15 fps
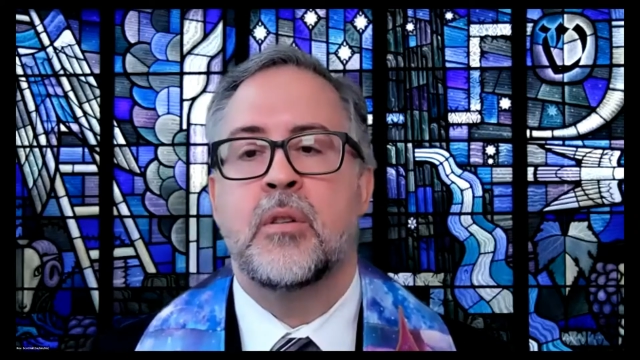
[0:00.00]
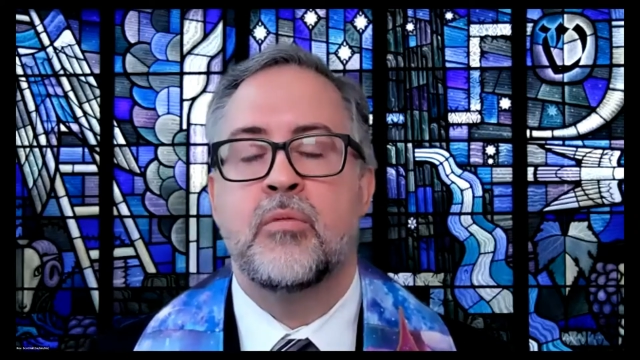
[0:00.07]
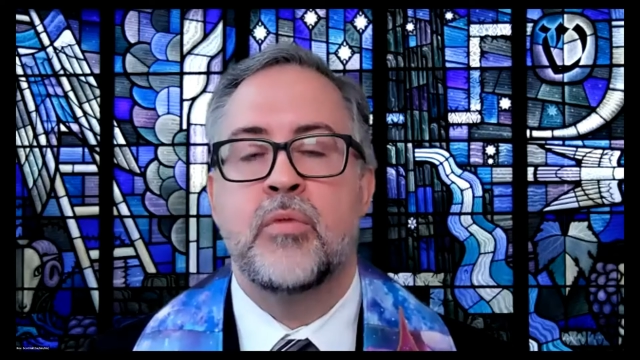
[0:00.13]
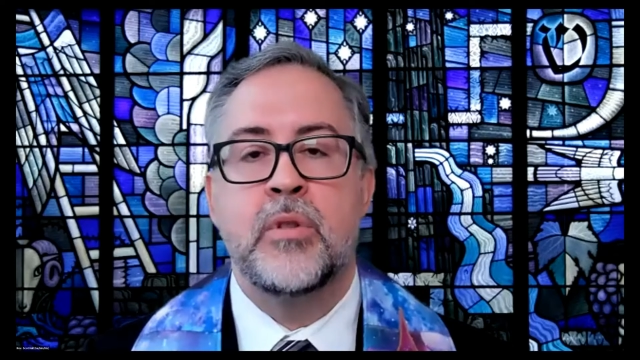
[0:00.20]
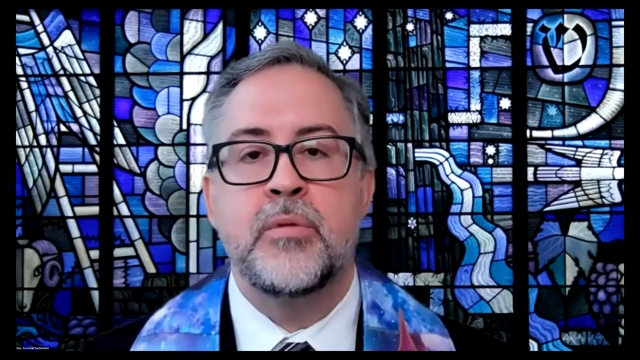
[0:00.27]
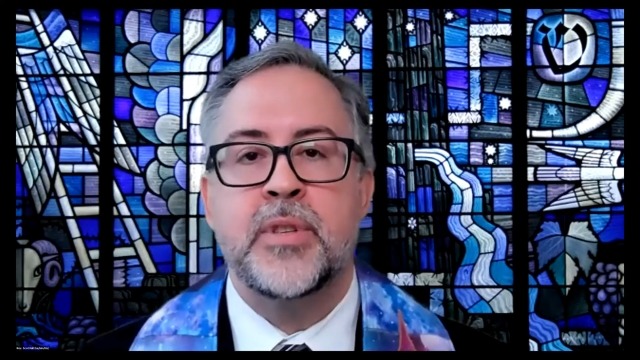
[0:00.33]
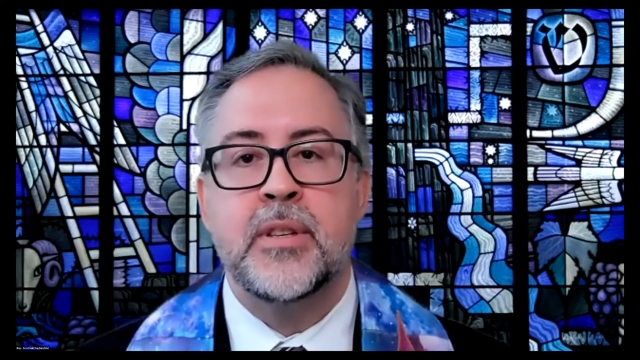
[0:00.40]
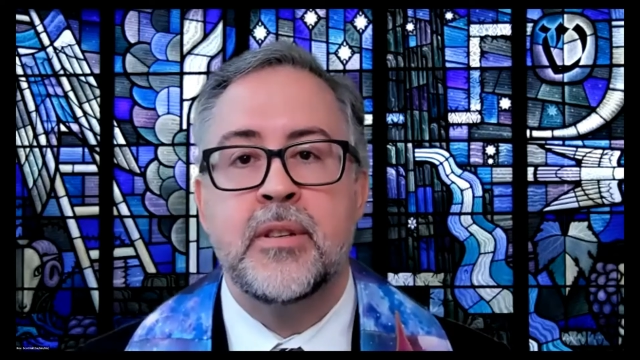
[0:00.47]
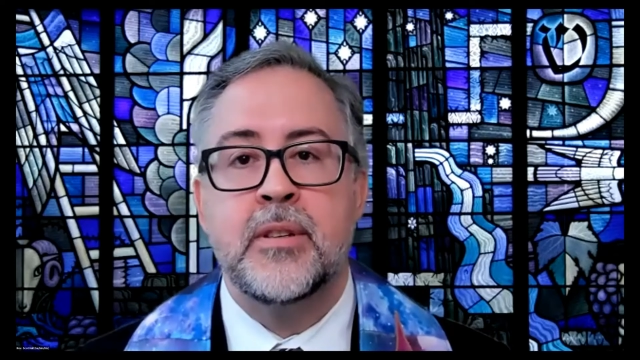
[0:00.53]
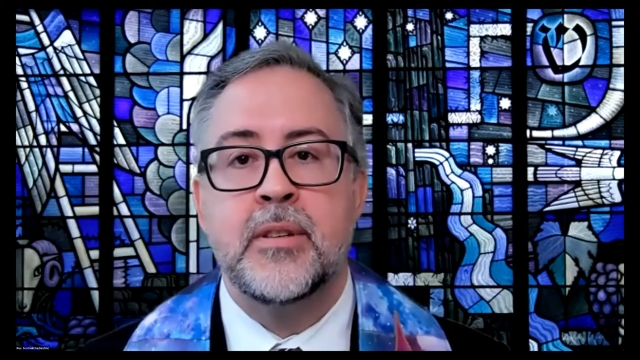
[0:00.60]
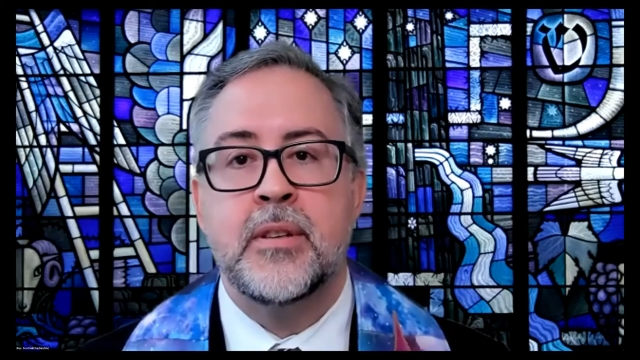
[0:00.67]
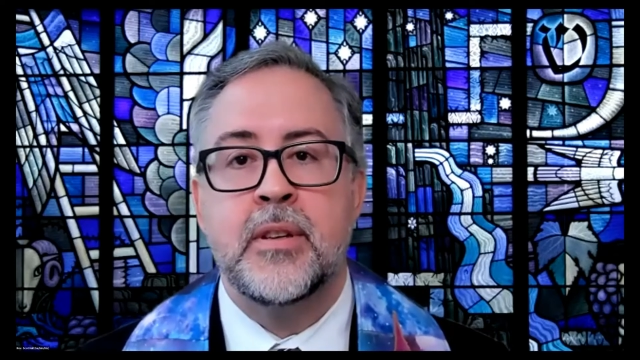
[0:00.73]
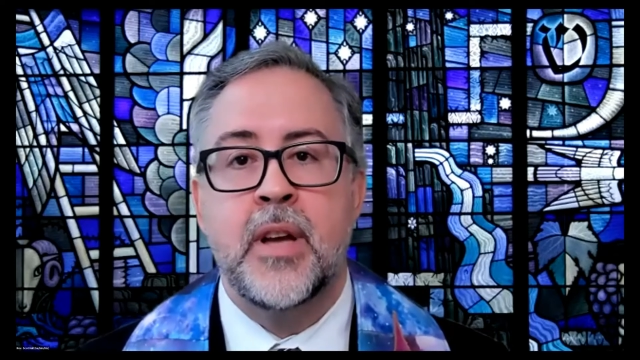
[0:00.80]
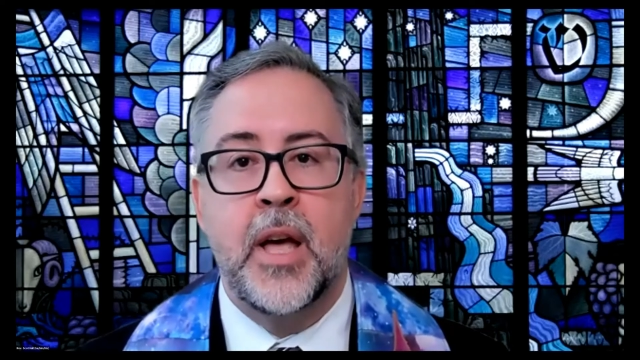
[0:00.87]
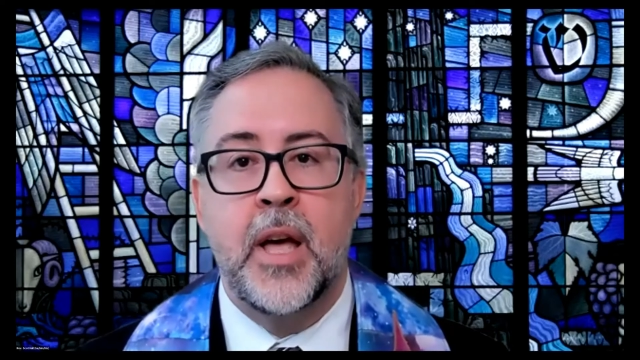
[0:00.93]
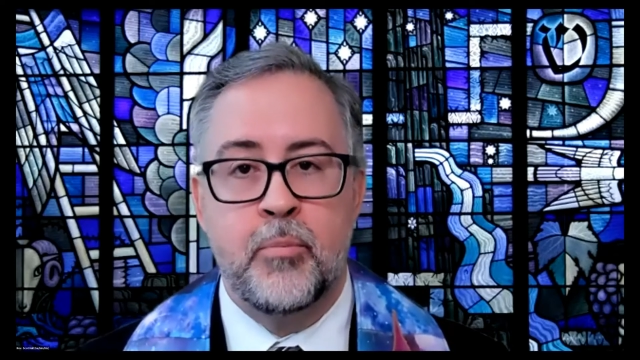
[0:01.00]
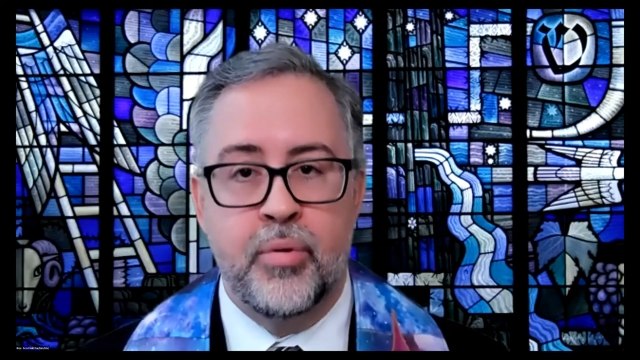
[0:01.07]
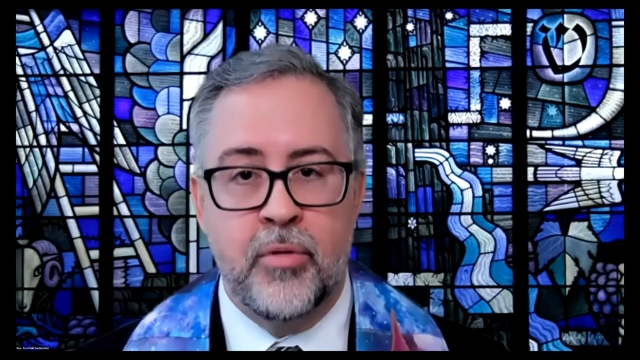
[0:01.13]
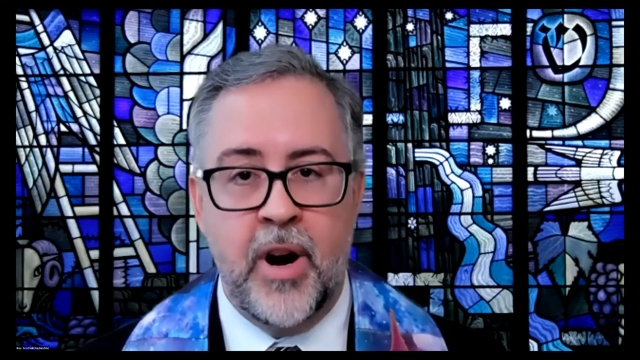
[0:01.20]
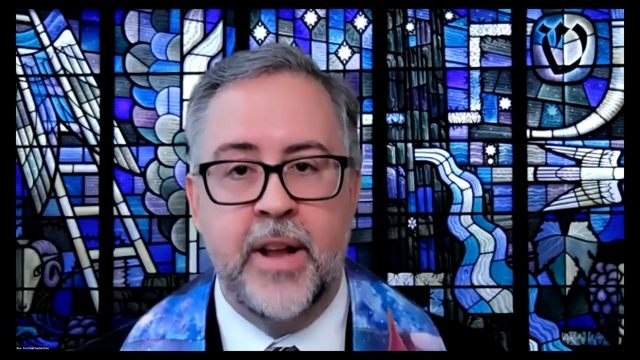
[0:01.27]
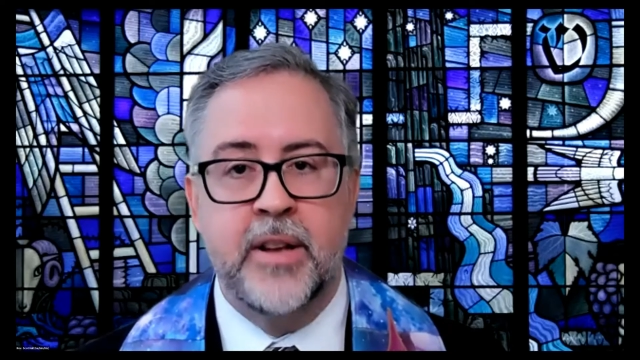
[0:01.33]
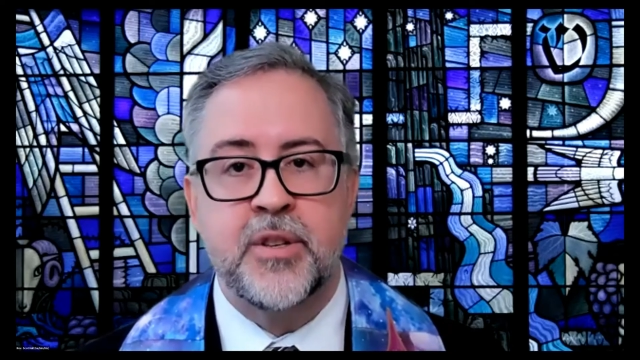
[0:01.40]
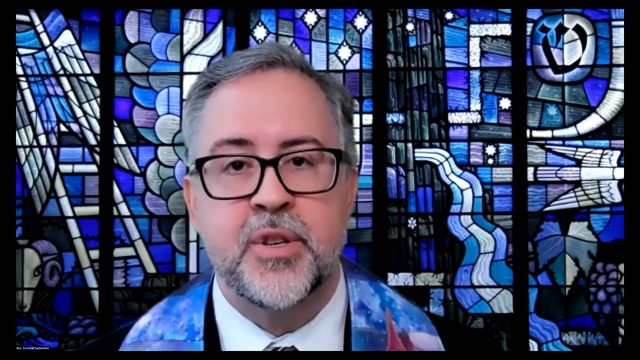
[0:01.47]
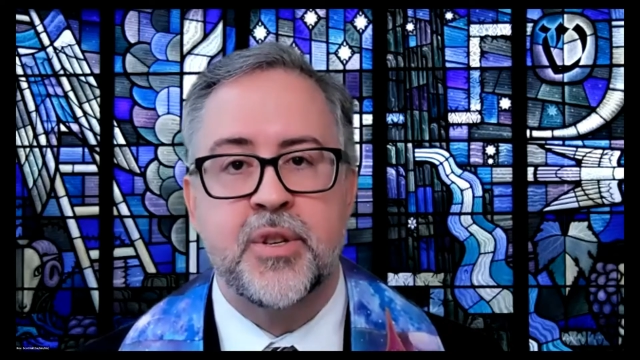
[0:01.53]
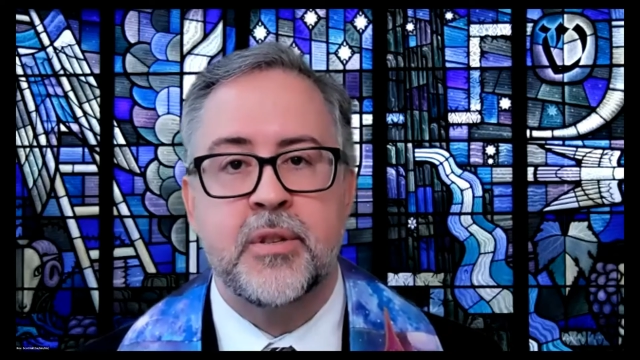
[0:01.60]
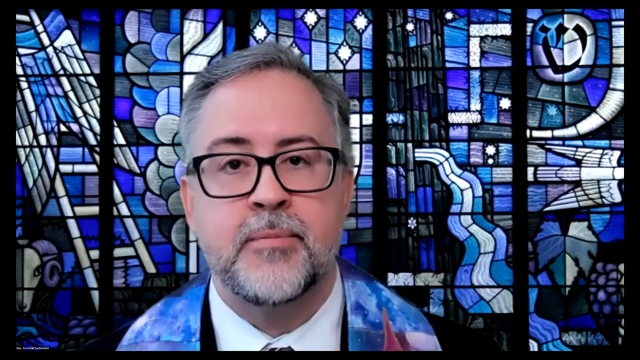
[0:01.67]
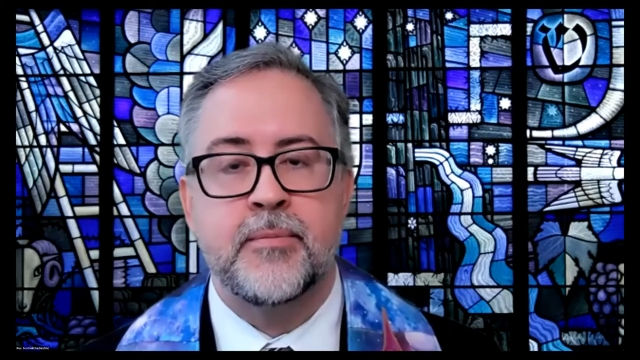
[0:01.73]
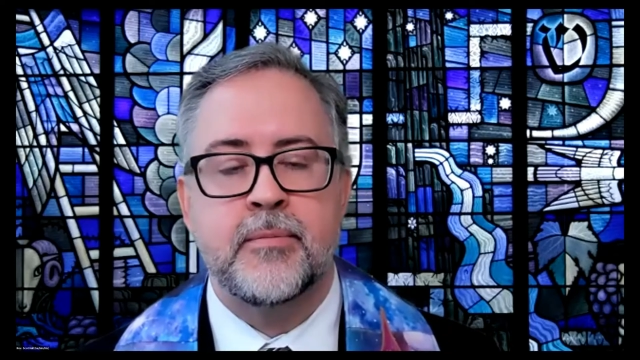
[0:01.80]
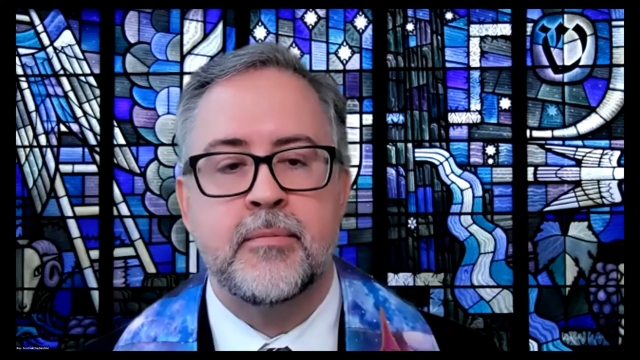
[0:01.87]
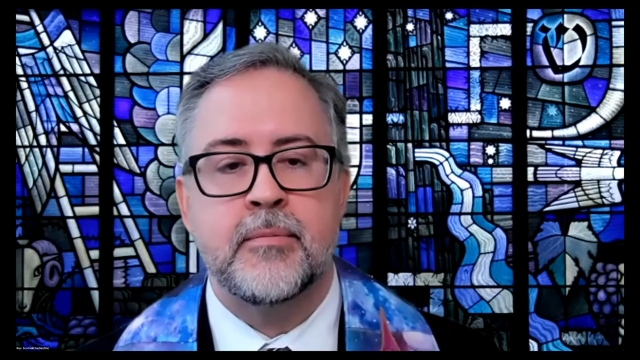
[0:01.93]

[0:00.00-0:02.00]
root and branch.